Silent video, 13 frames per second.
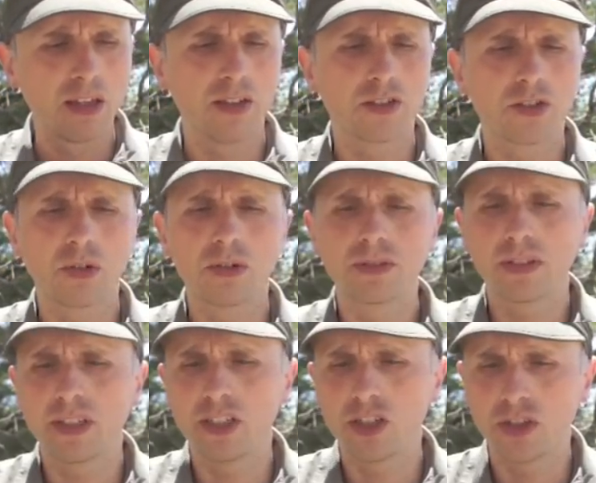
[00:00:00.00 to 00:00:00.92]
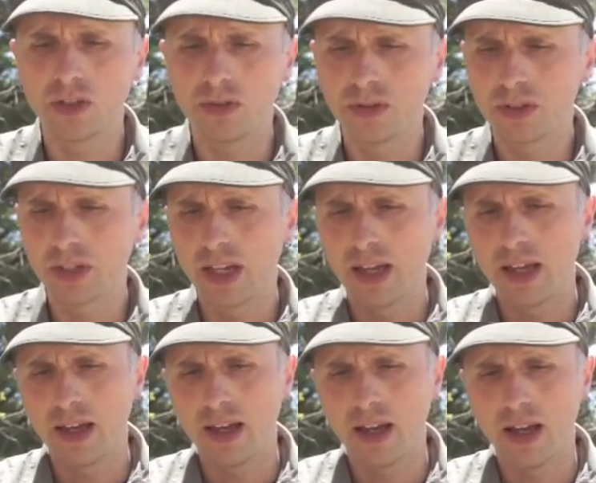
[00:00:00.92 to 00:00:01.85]
The soles of these shoes
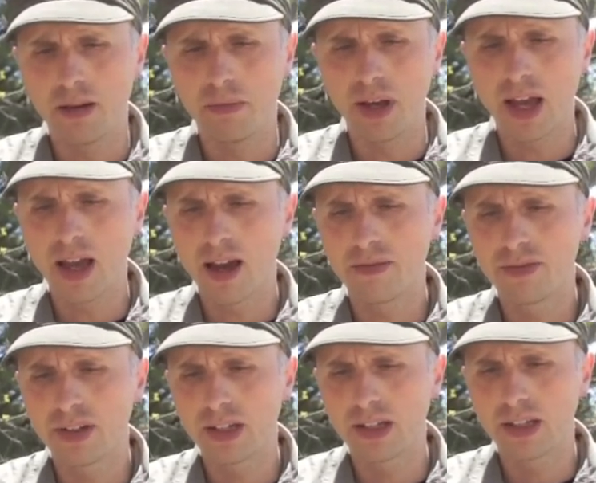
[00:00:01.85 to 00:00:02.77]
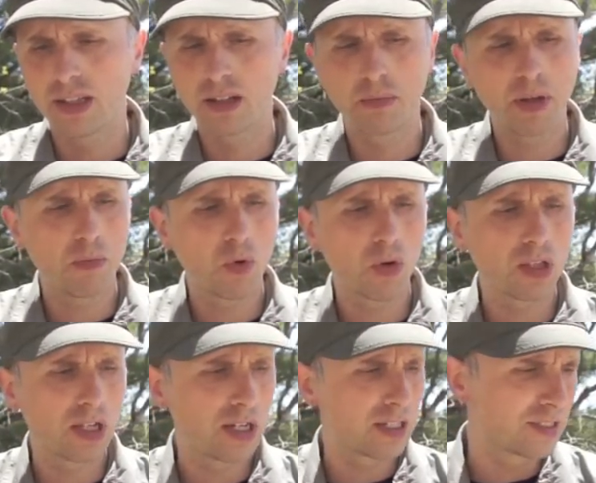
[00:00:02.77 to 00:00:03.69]
have a little bit more
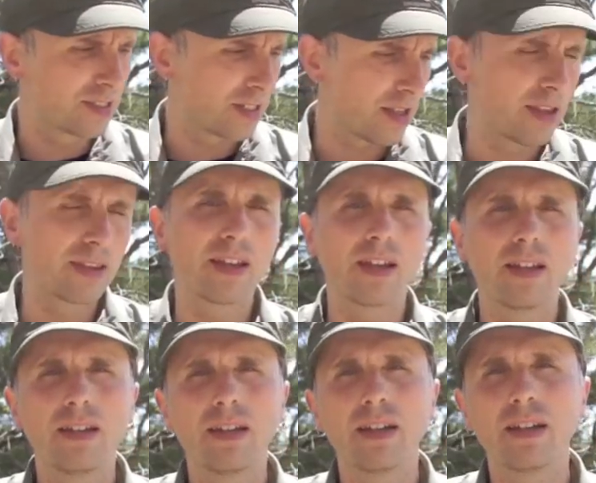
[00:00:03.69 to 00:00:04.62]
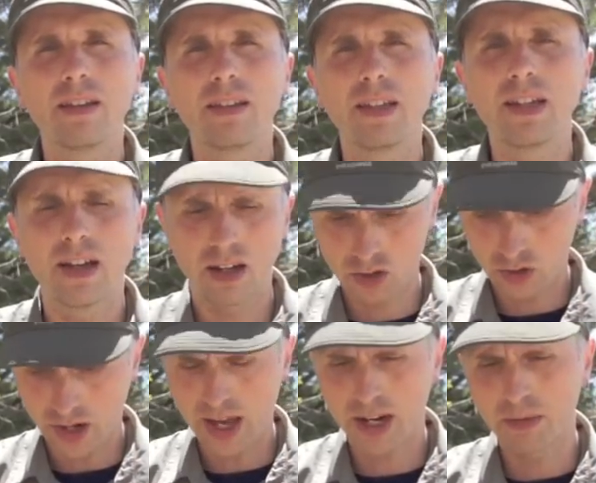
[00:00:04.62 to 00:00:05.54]
lugs than the
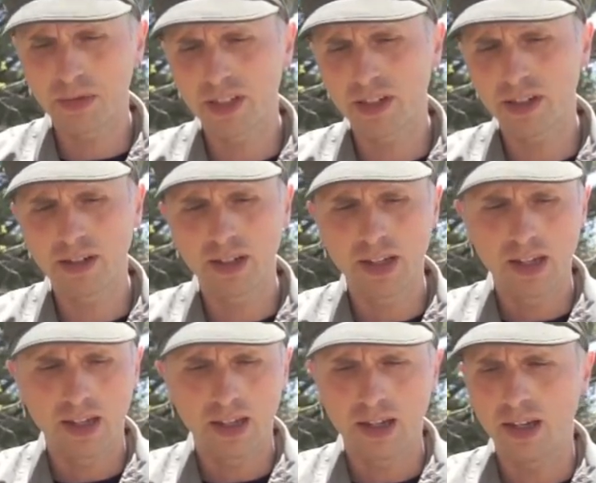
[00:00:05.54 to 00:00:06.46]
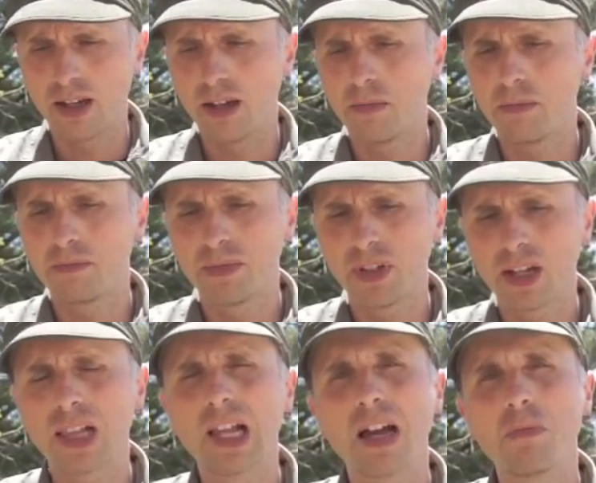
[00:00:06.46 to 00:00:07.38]
Ultra Atoms did.
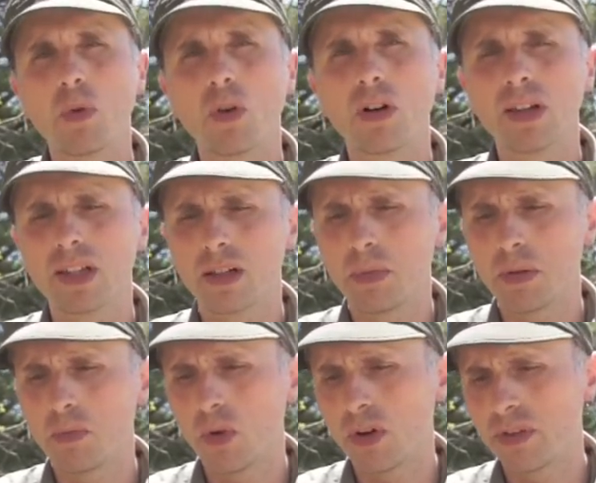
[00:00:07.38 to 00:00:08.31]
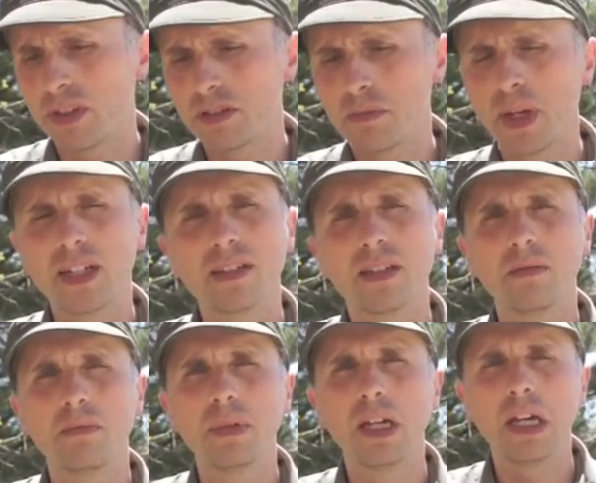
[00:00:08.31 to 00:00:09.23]
Not a lot more, a little bit more. This makes
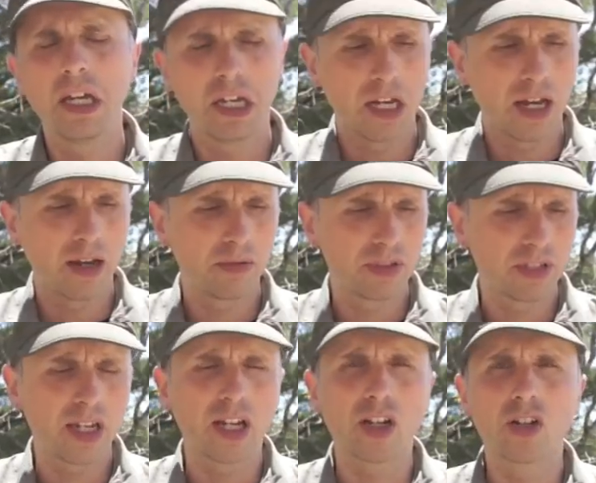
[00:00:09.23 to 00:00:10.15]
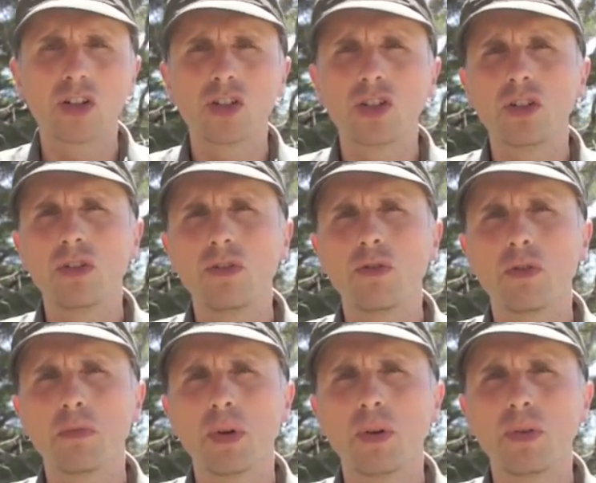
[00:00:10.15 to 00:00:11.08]
them, I would say, a good shoe
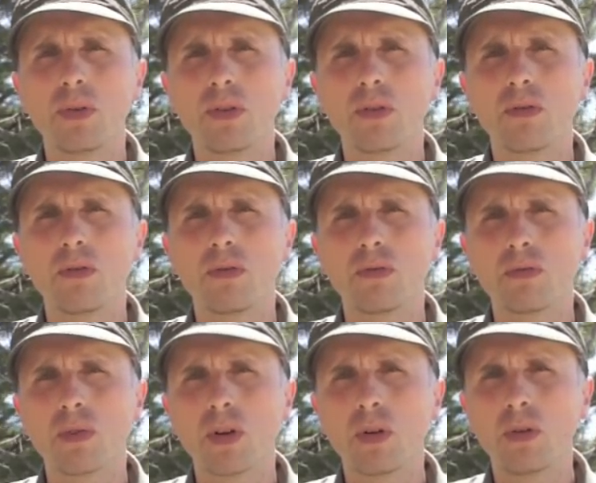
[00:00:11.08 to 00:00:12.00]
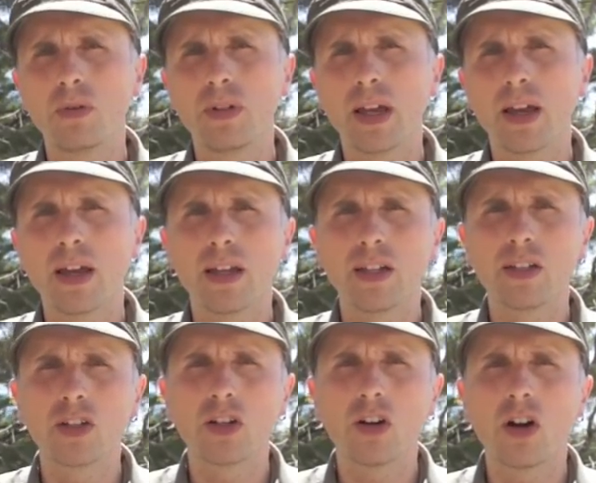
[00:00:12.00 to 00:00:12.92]
for both road
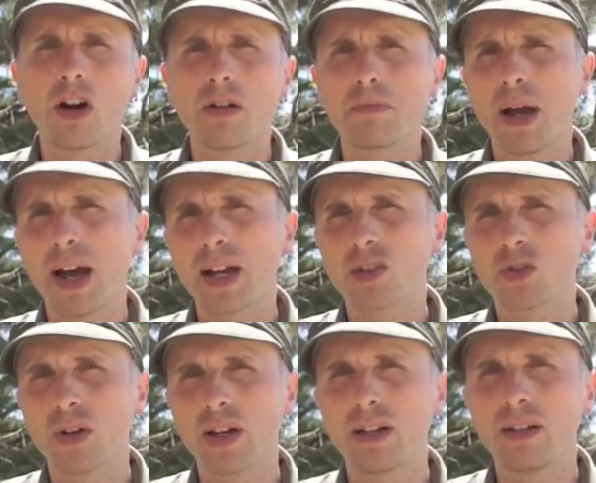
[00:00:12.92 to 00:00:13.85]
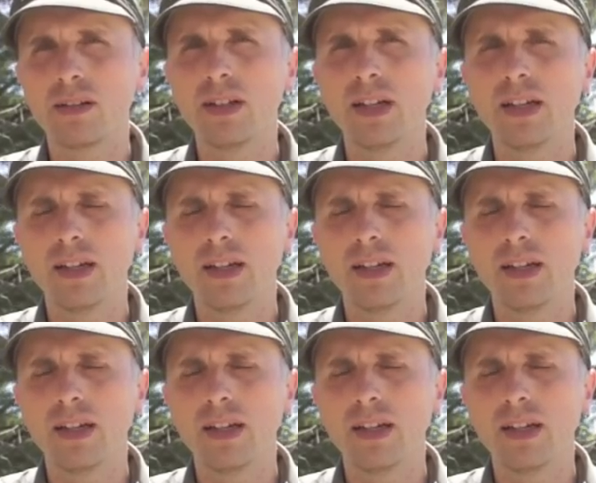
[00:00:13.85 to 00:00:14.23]
and hard pack trail